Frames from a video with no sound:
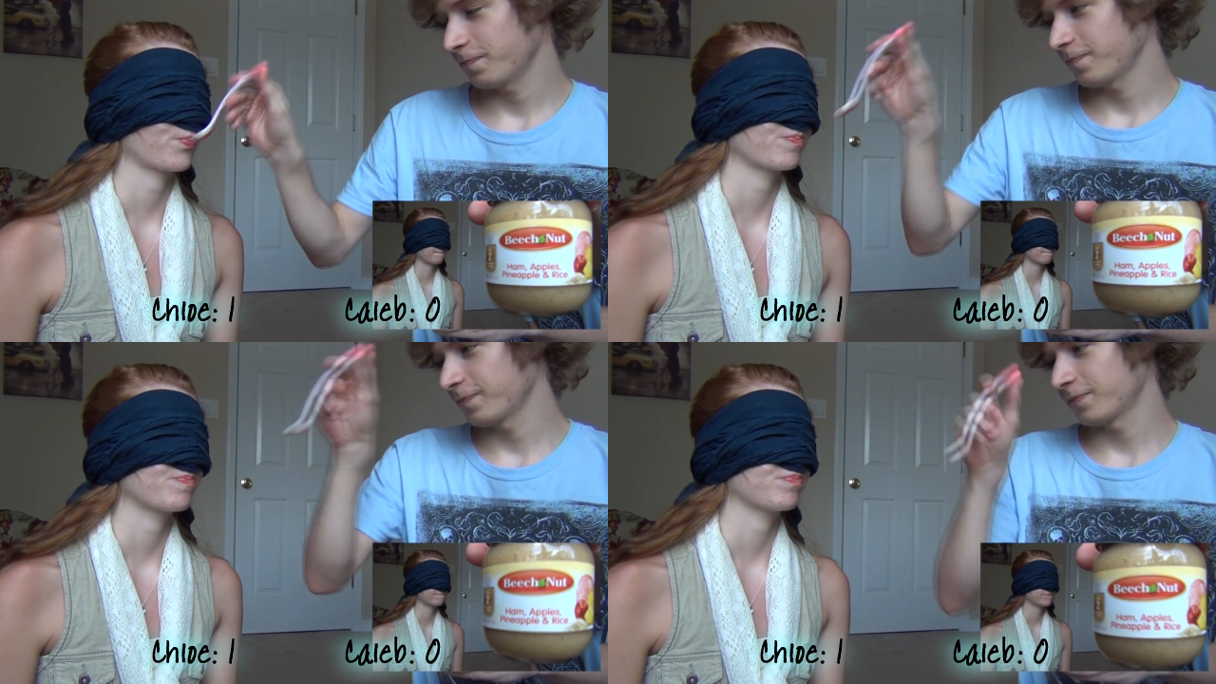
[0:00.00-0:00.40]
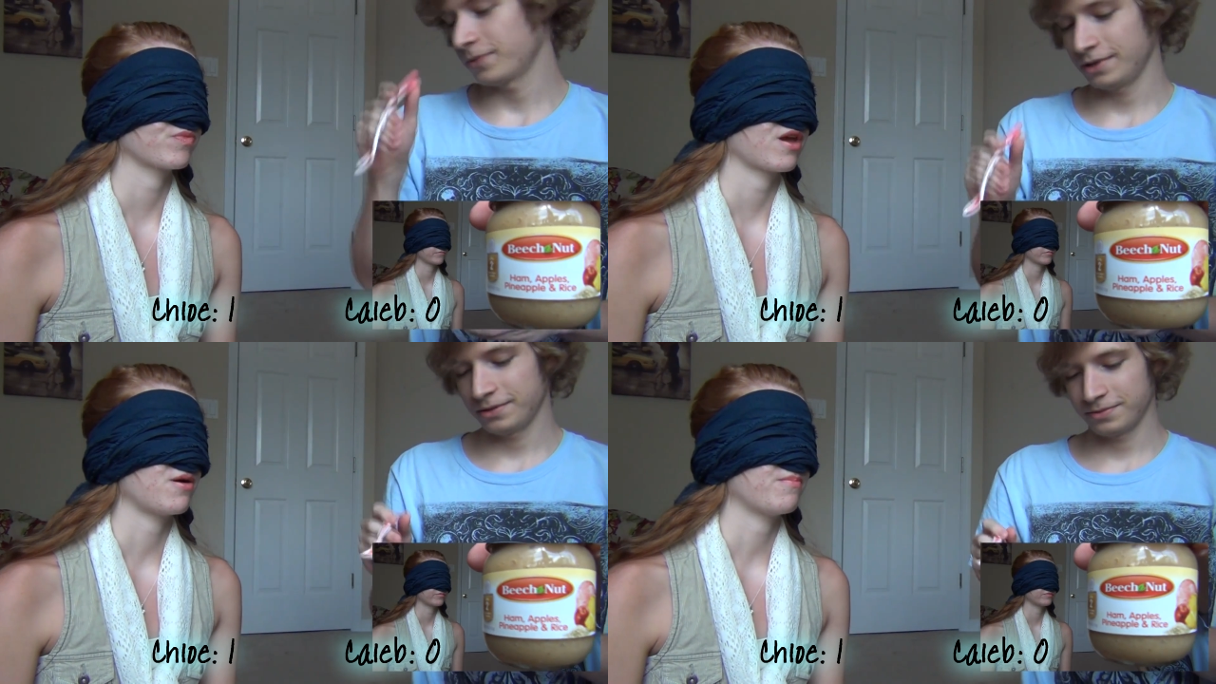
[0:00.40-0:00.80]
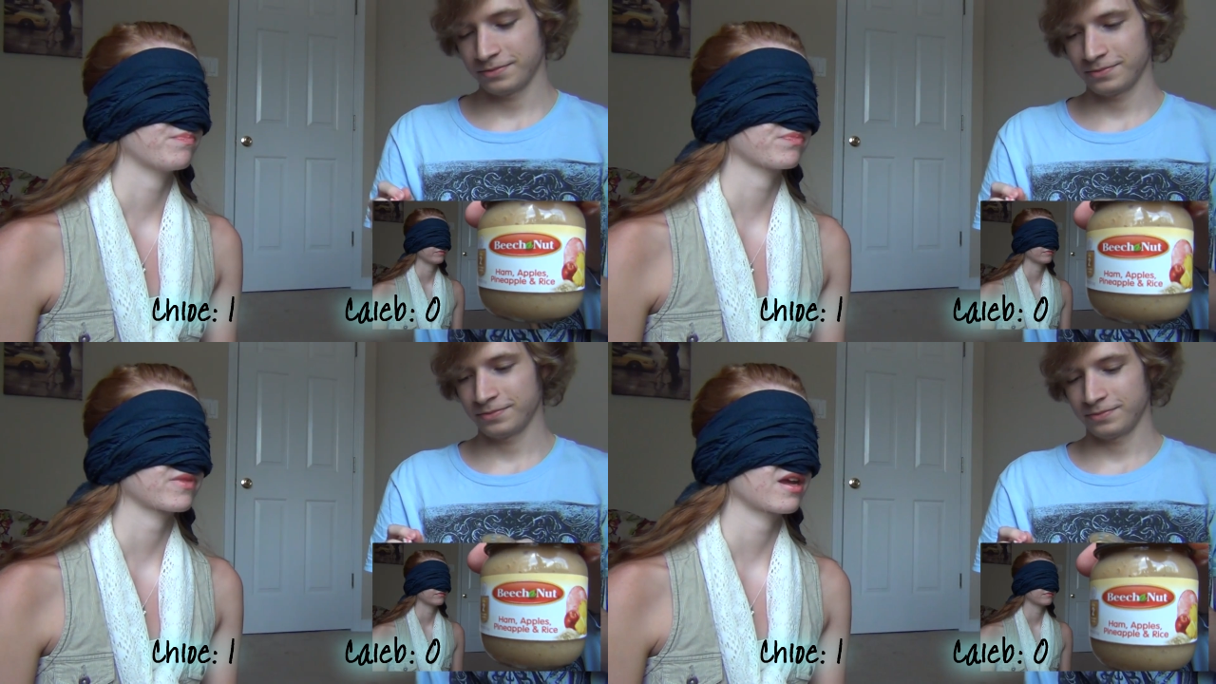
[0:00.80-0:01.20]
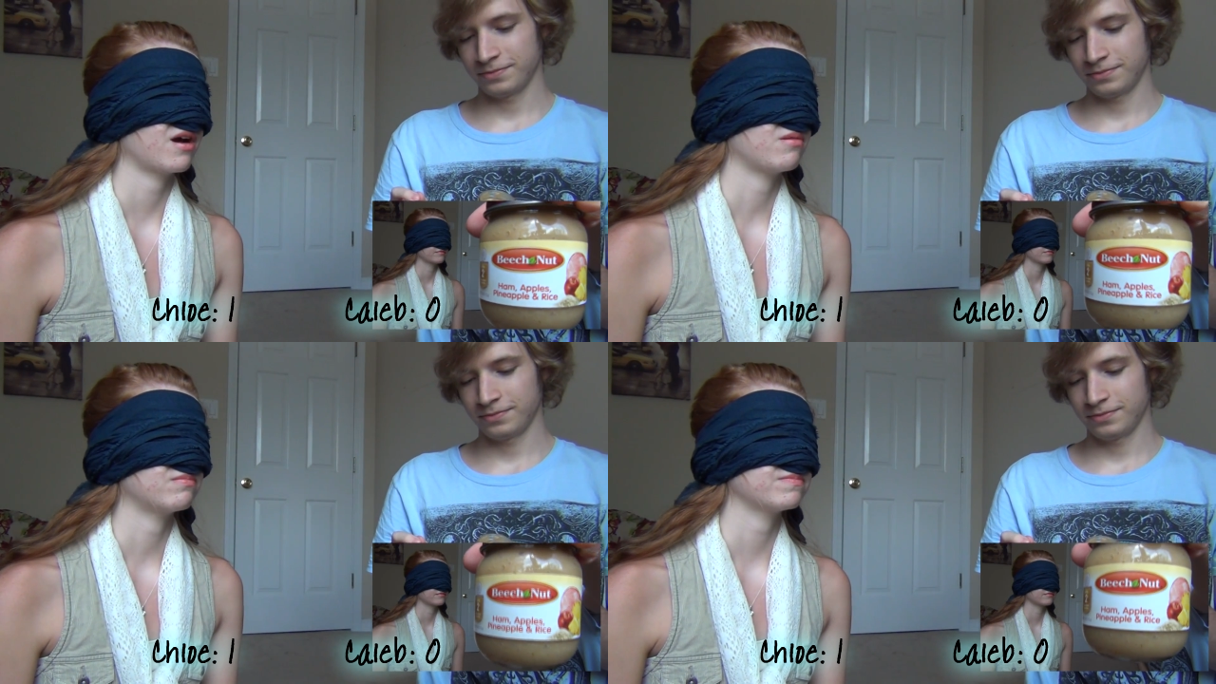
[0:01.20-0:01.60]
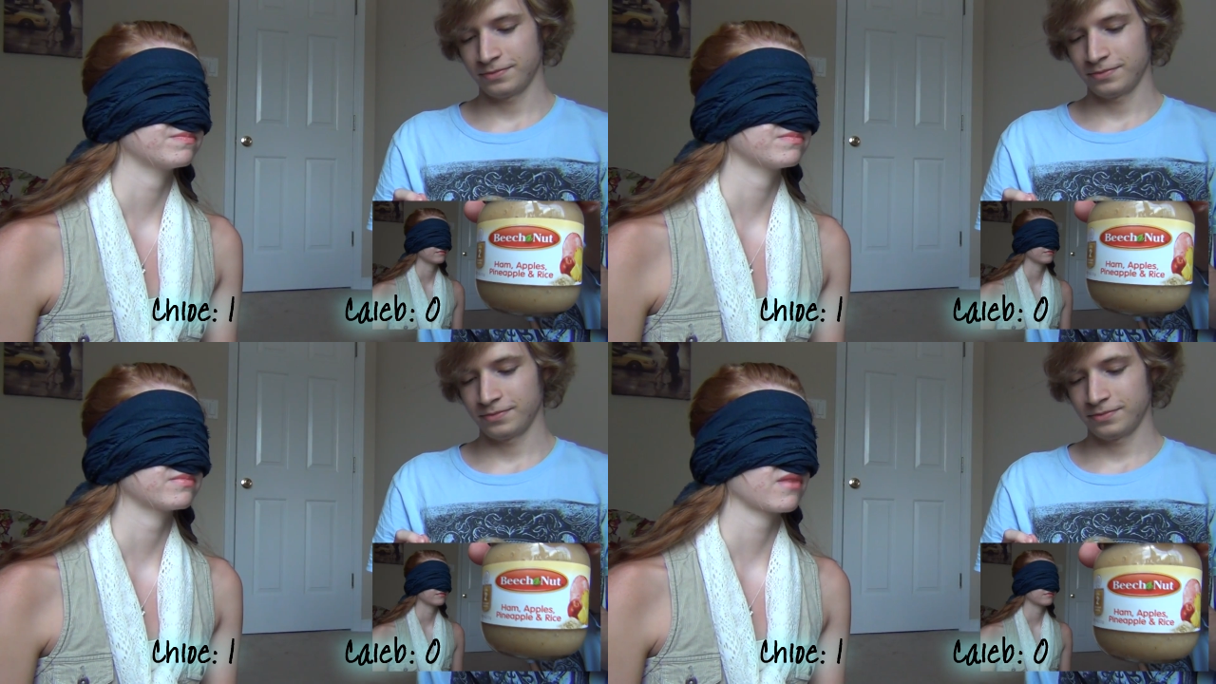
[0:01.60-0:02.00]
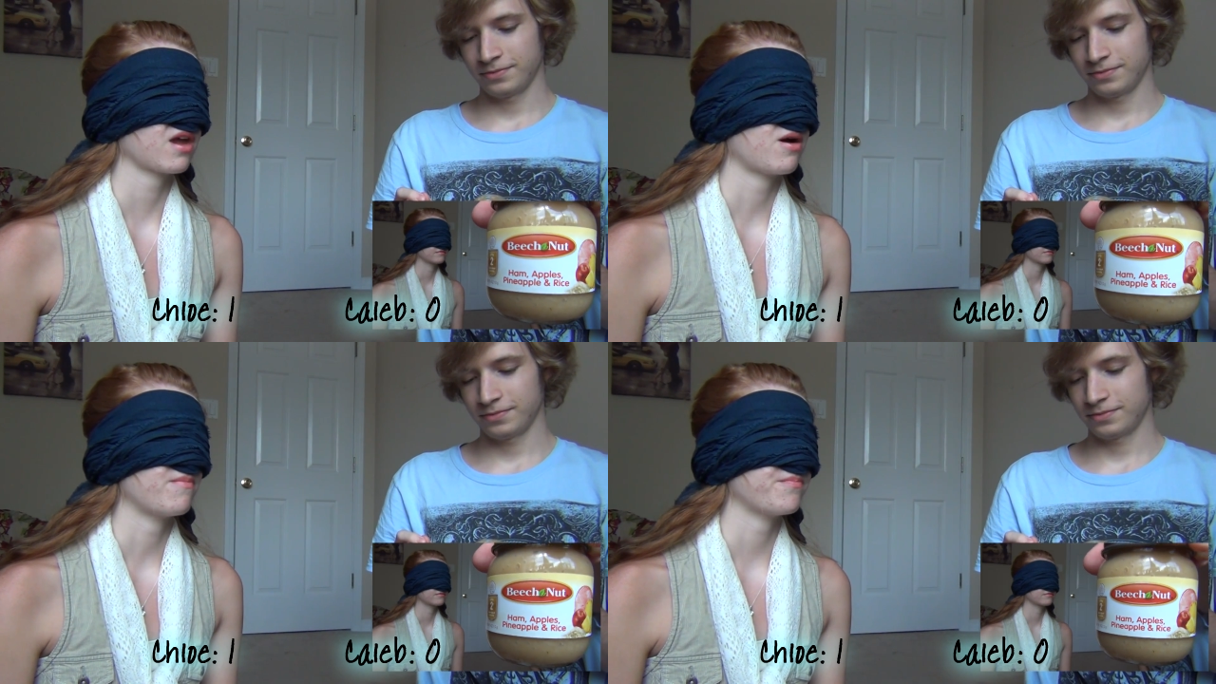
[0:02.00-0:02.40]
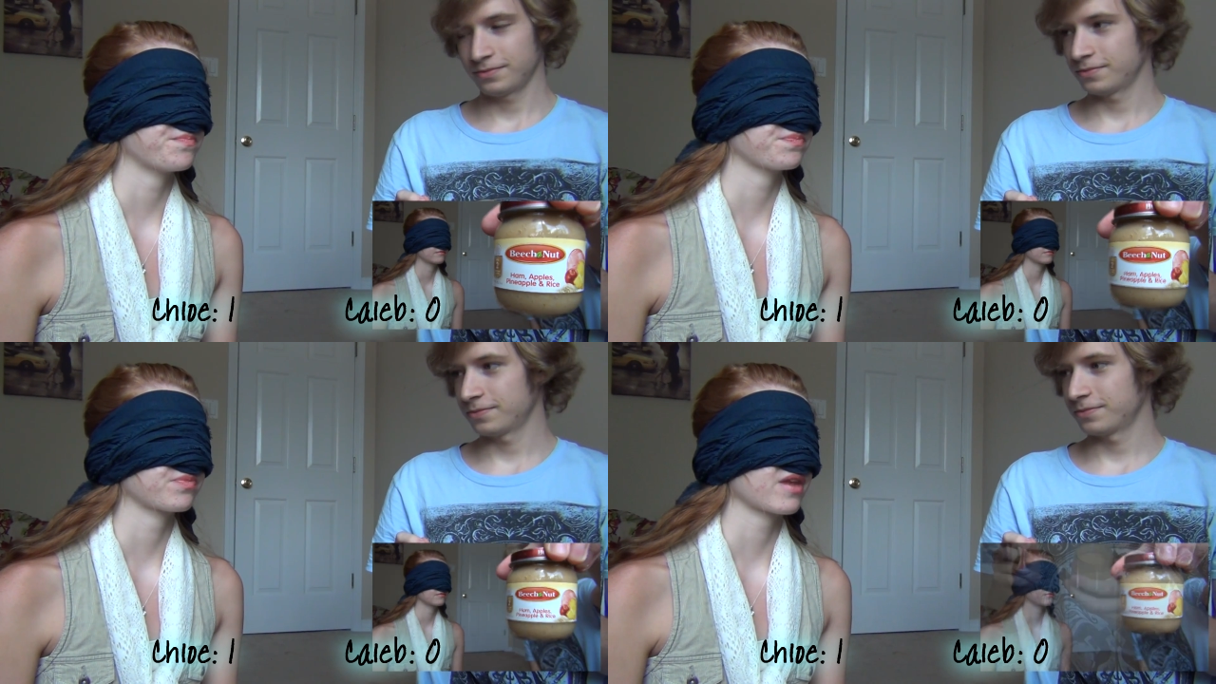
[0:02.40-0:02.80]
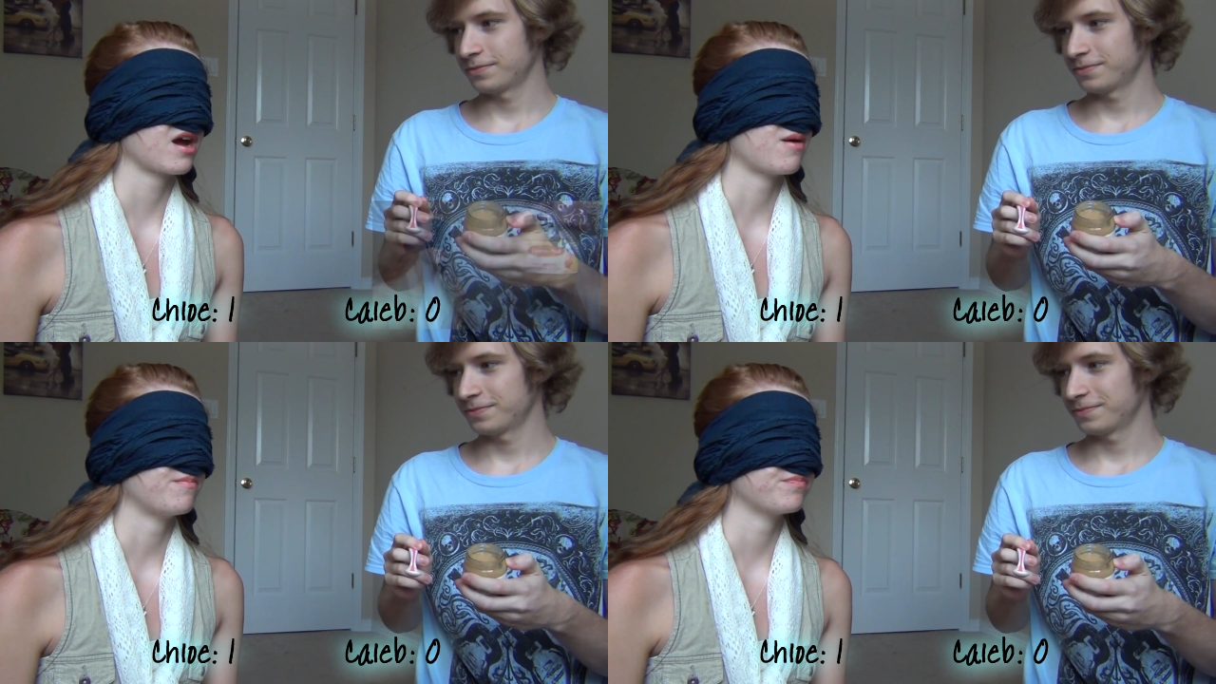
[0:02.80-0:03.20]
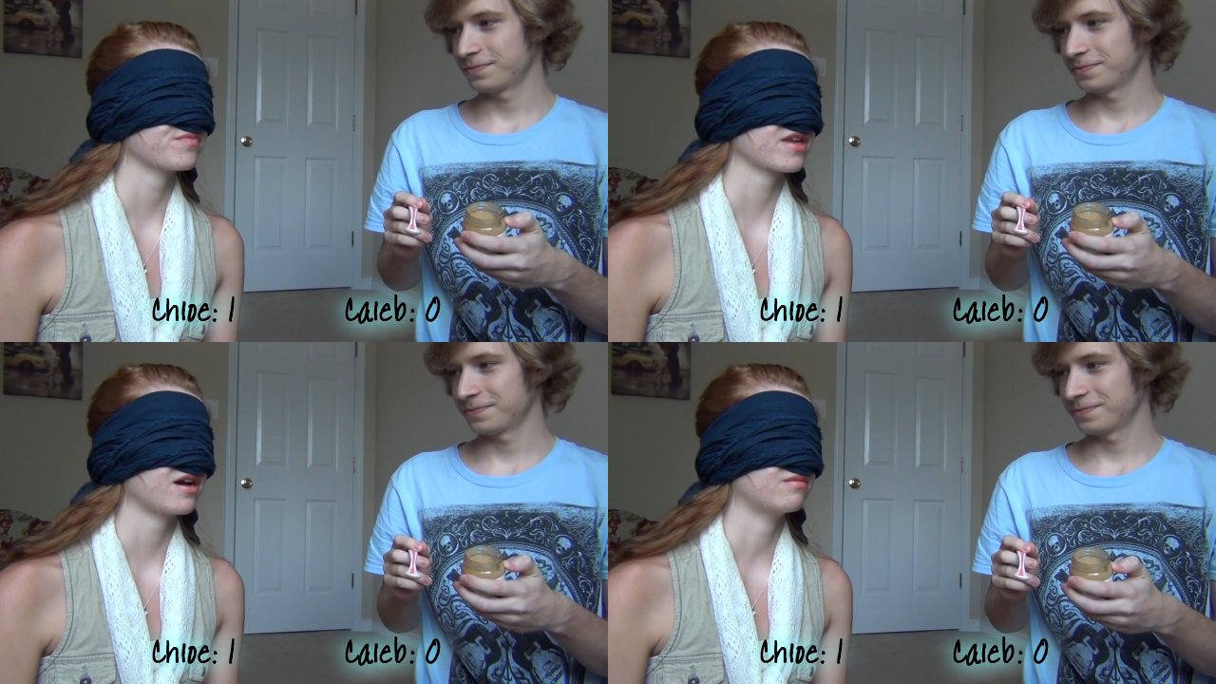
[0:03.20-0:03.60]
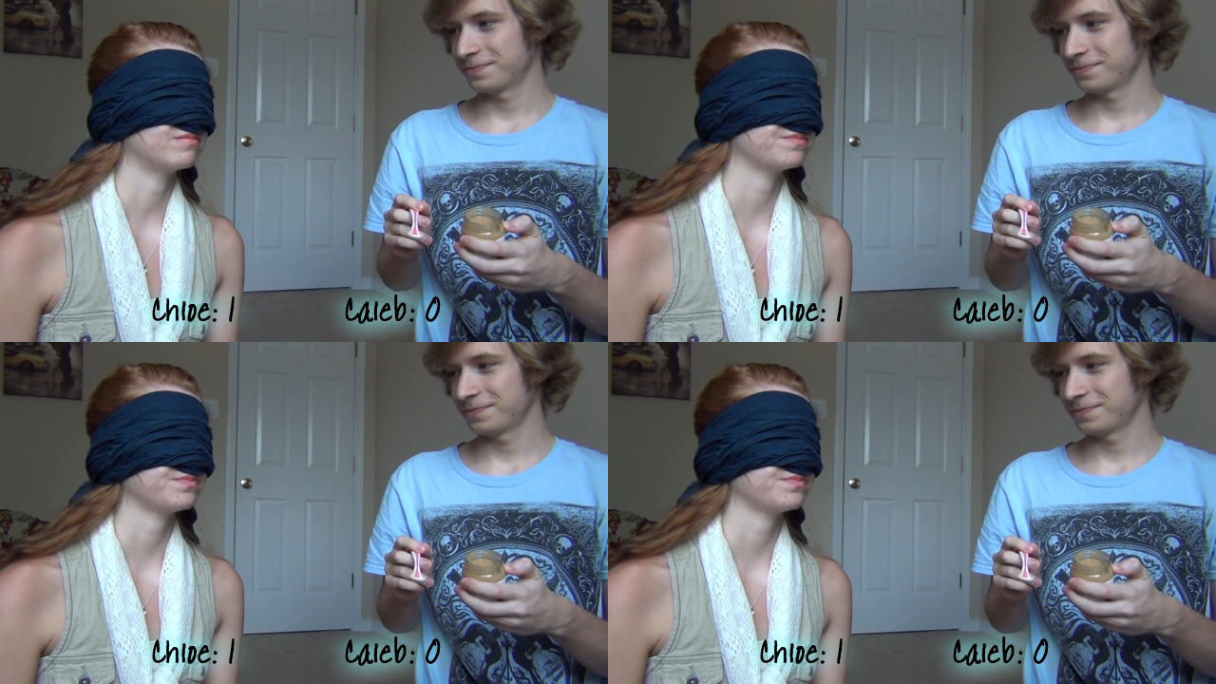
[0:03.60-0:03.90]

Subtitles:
(silence)